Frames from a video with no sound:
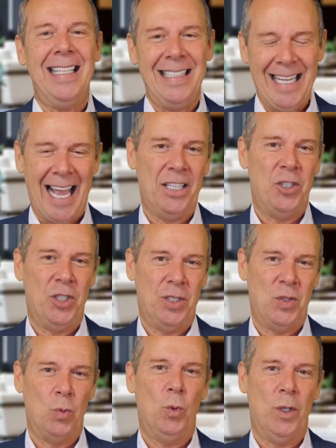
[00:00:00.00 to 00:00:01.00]

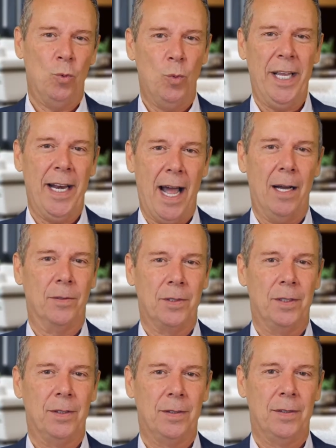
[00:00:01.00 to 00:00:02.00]
intentions will win out.